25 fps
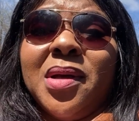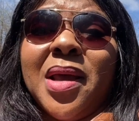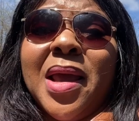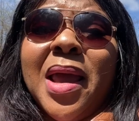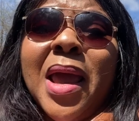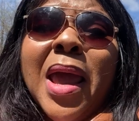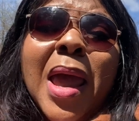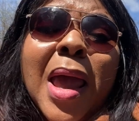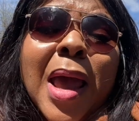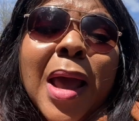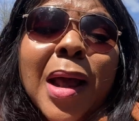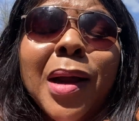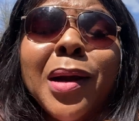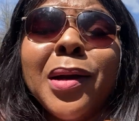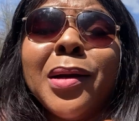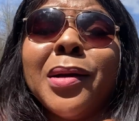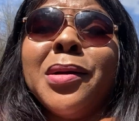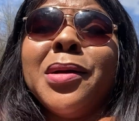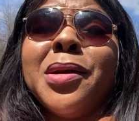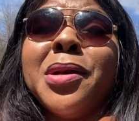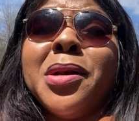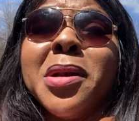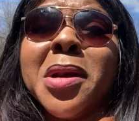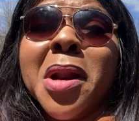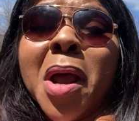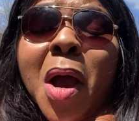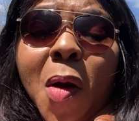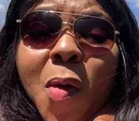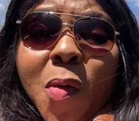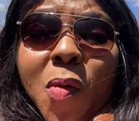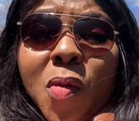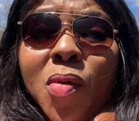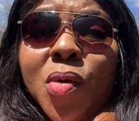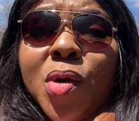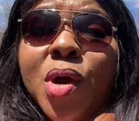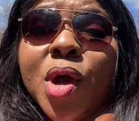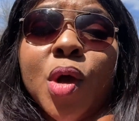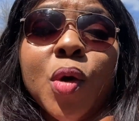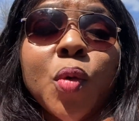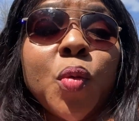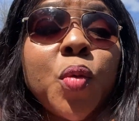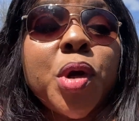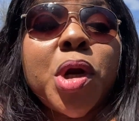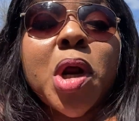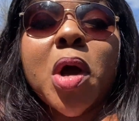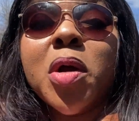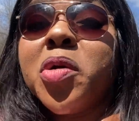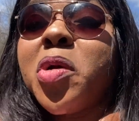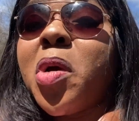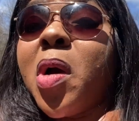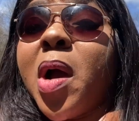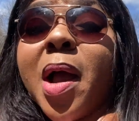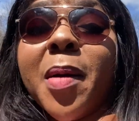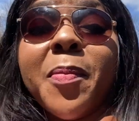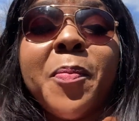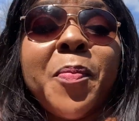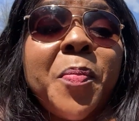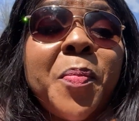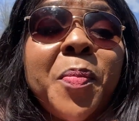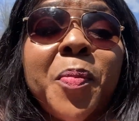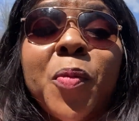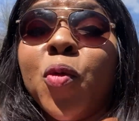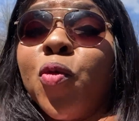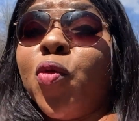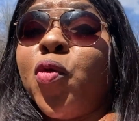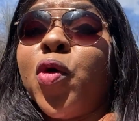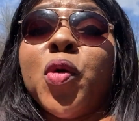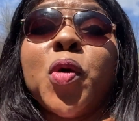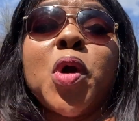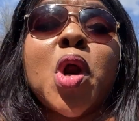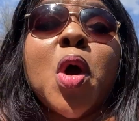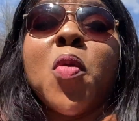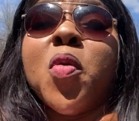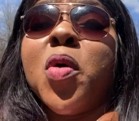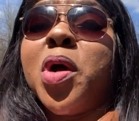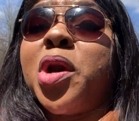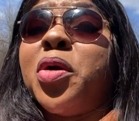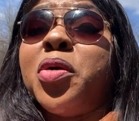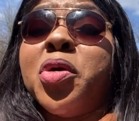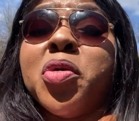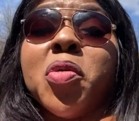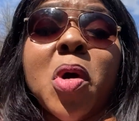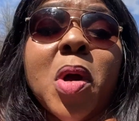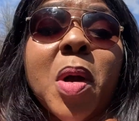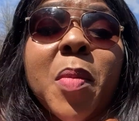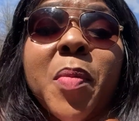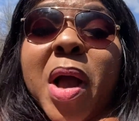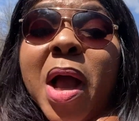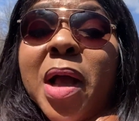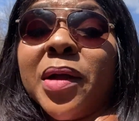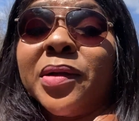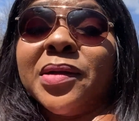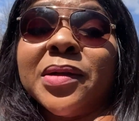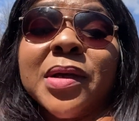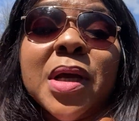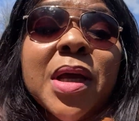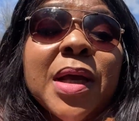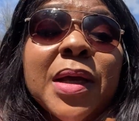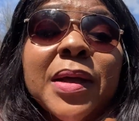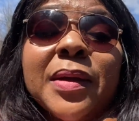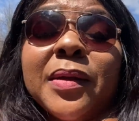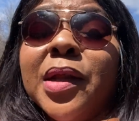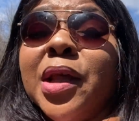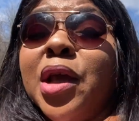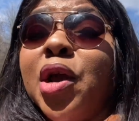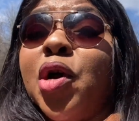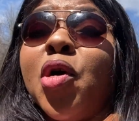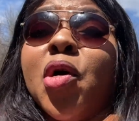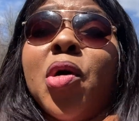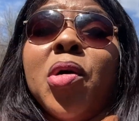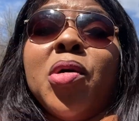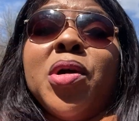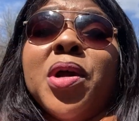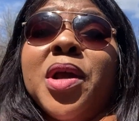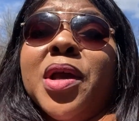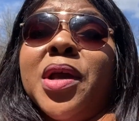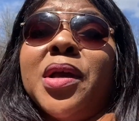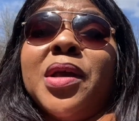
Hell no. We don't want to know about your